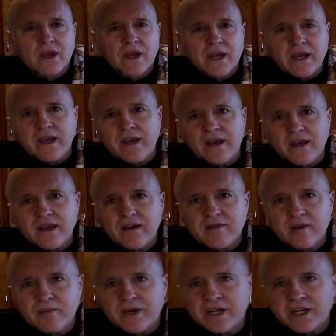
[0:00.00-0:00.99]
Hey
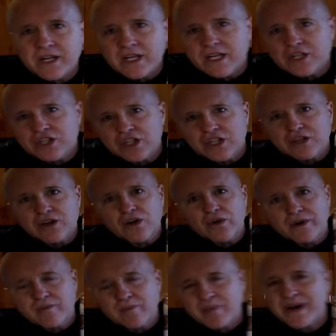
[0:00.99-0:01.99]
everybody,
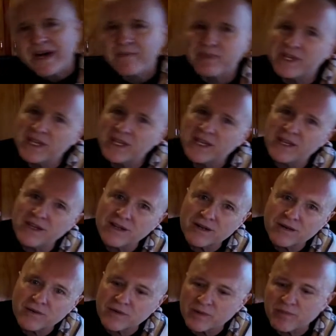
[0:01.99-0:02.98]
Chico and Poppy
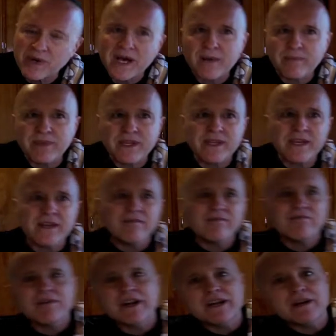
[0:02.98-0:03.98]
here, with Poppy
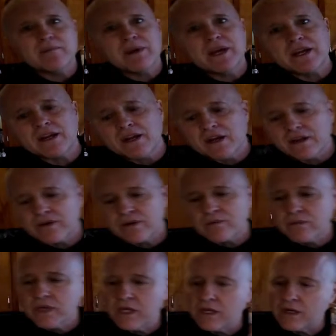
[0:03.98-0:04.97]
getting ready to make another
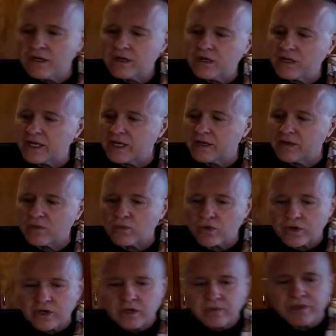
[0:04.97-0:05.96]
meal, and
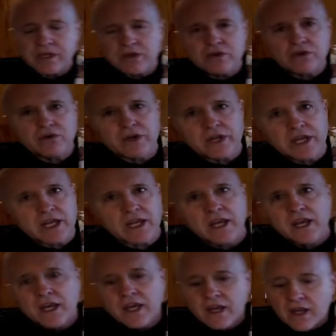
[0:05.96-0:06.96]
we're going to be doing
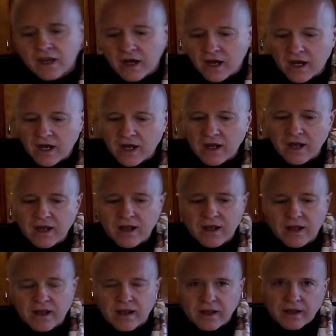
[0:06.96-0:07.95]

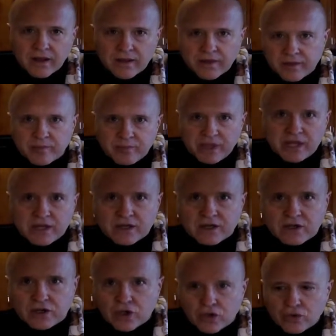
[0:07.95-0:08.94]
the
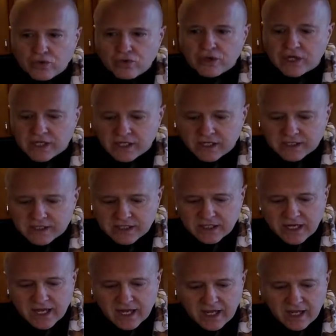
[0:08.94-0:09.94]
big kahuna
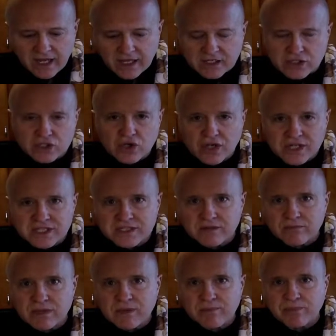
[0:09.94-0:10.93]
today. Sauce
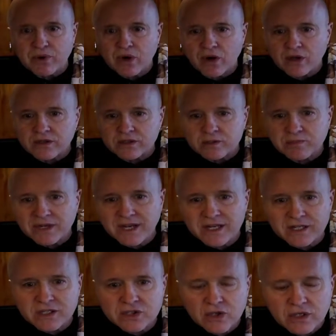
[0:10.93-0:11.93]
and meatballs,
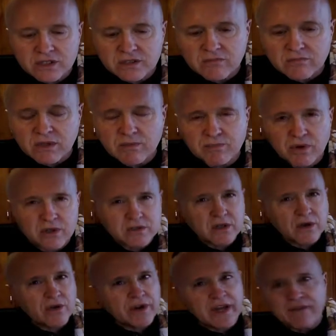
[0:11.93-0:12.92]
spaghetti sauce and meatballs.
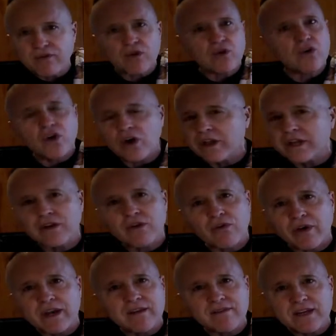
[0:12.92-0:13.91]
Don't ever call it
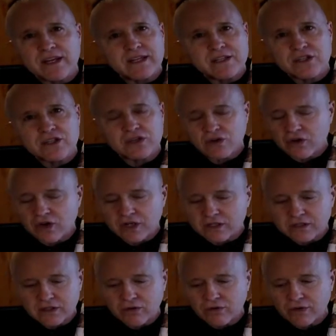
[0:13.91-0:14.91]
gravy, it's
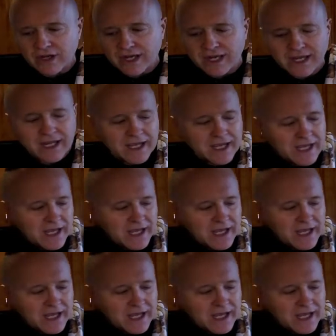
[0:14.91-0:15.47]
sauce, okay?